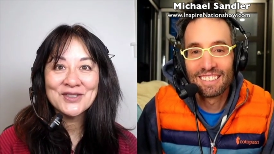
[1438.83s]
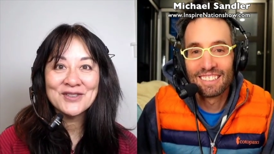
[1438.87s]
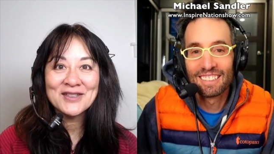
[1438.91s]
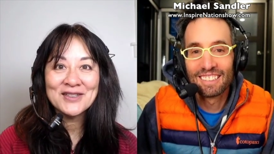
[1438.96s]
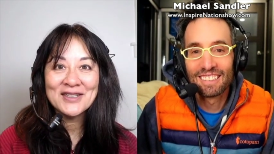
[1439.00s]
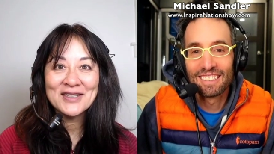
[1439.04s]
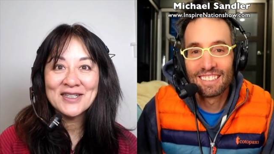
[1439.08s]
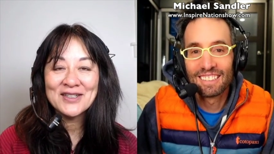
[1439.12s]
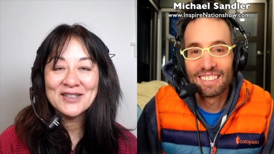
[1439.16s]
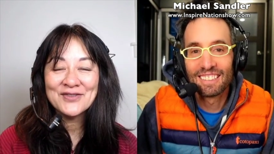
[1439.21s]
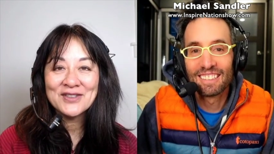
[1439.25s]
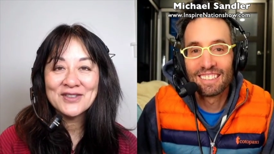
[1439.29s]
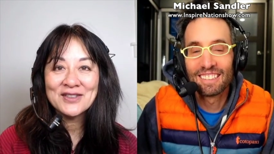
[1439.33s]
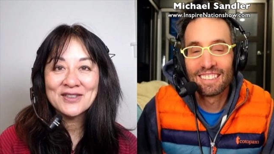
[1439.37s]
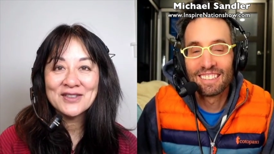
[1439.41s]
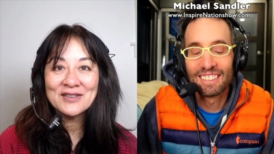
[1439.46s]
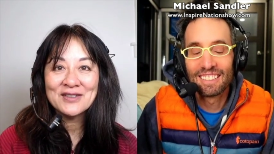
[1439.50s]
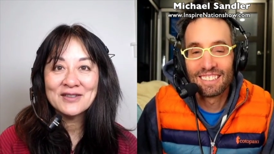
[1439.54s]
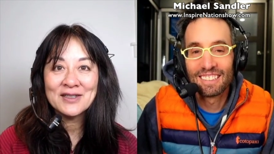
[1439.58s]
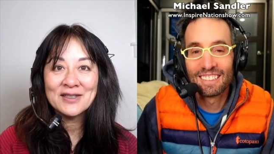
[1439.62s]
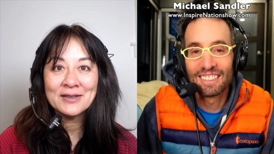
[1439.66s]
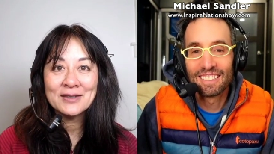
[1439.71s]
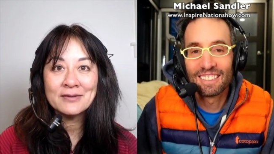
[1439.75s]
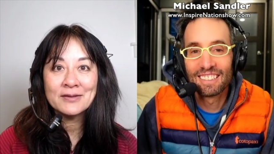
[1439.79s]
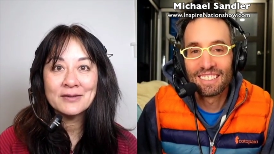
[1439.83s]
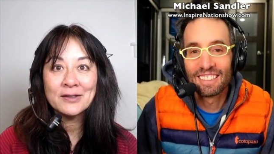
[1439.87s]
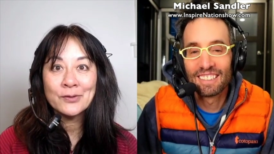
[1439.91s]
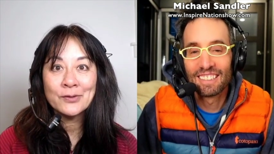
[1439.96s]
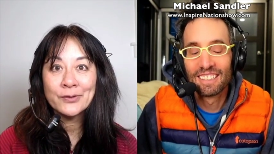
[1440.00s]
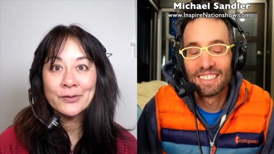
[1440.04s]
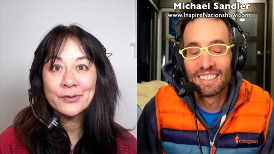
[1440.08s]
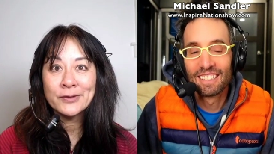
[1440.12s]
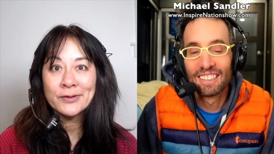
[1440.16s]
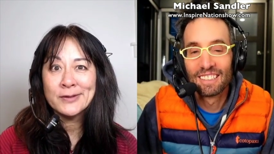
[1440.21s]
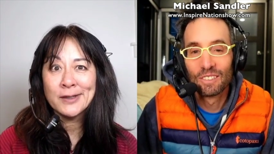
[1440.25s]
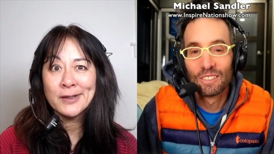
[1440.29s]
Speaker 1: So they have to like
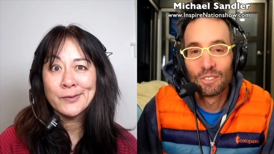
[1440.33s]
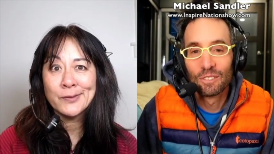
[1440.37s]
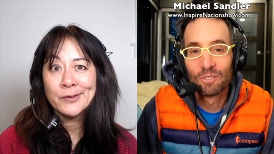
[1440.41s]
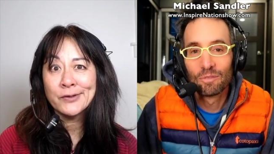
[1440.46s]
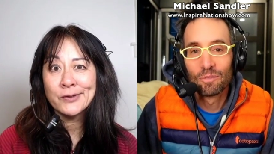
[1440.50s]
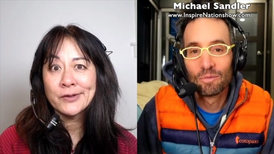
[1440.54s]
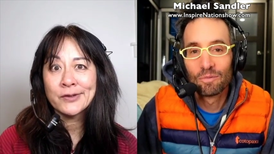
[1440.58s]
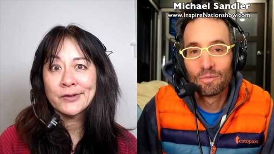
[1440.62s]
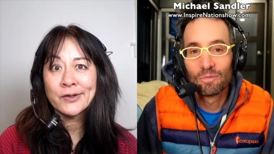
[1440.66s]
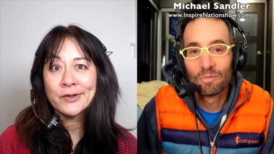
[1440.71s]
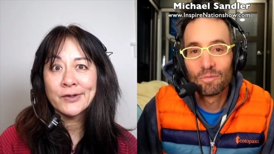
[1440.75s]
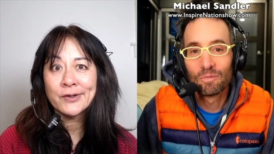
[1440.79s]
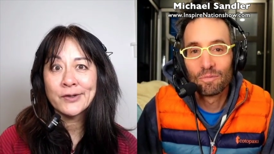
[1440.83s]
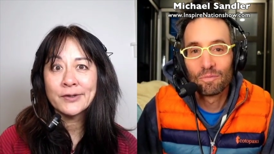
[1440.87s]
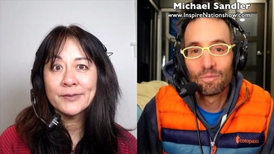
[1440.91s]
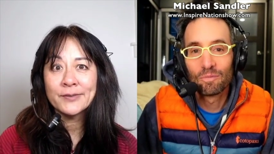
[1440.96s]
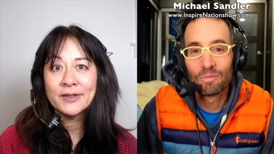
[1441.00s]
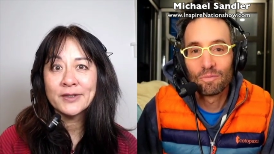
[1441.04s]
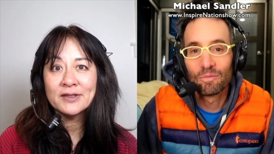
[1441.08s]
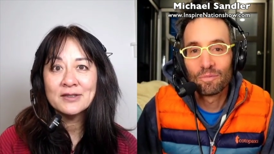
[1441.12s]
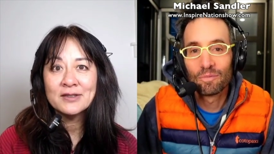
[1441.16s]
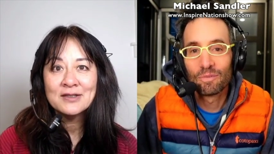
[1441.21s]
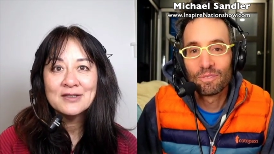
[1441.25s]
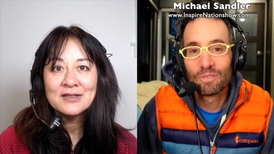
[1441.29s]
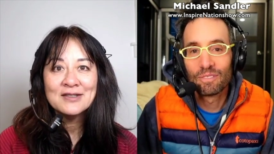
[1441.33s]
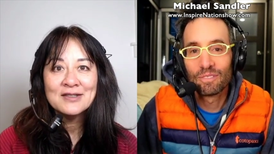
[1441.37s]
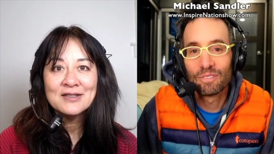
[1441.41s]
deal with double the karma